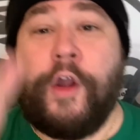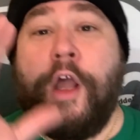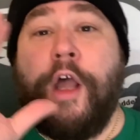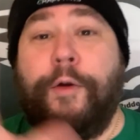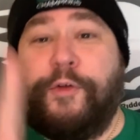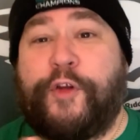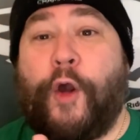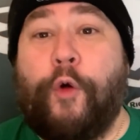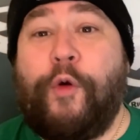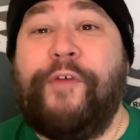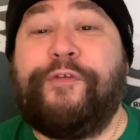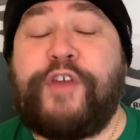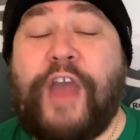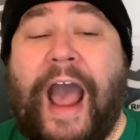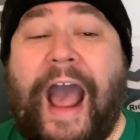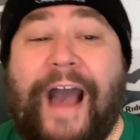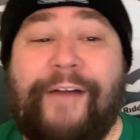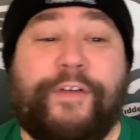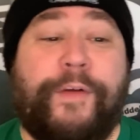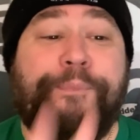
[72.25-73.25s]
So if you
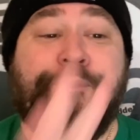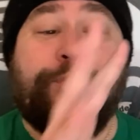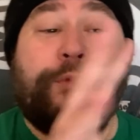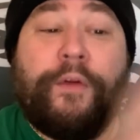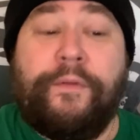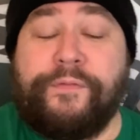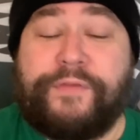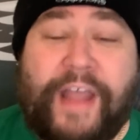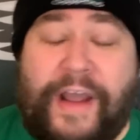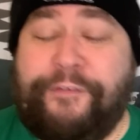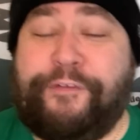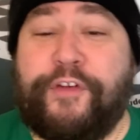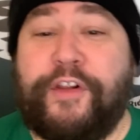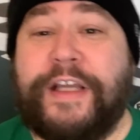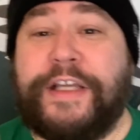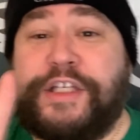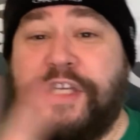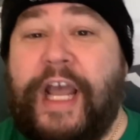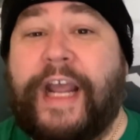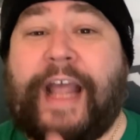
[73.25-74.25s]
haven't, definitely
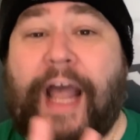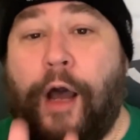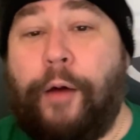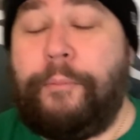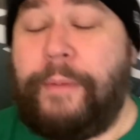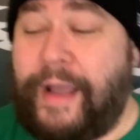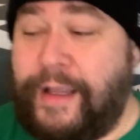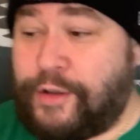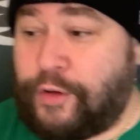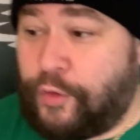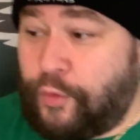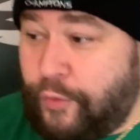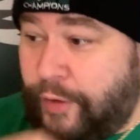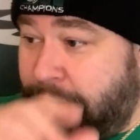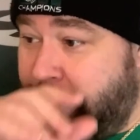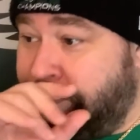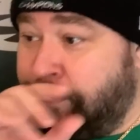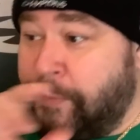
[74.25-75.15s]
check out Mandalorian.